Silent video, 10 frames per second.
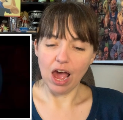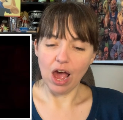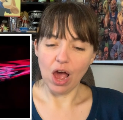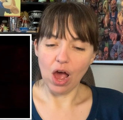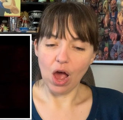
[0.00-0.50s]

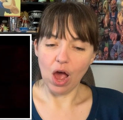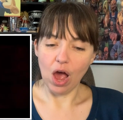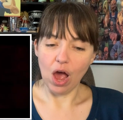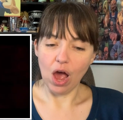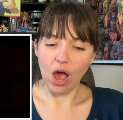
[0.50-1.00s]

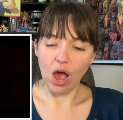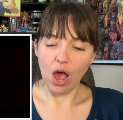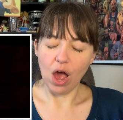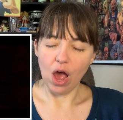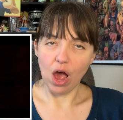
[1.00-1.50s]

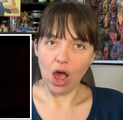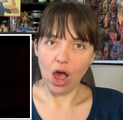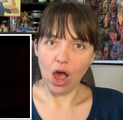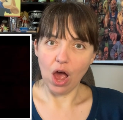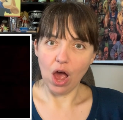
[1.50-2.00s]

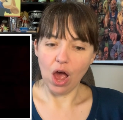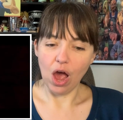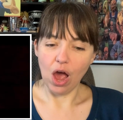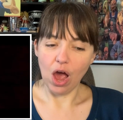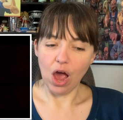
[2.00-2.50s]

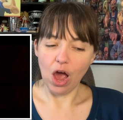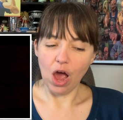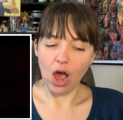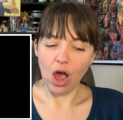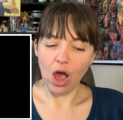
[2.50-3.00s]

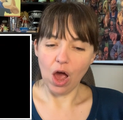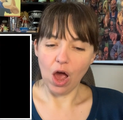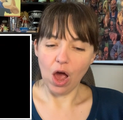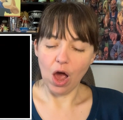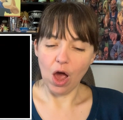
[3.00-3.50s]

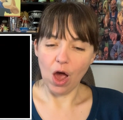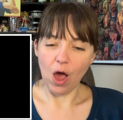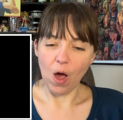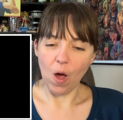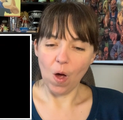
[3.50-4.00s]

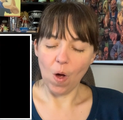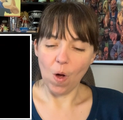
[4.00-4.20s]
Nobody speaks.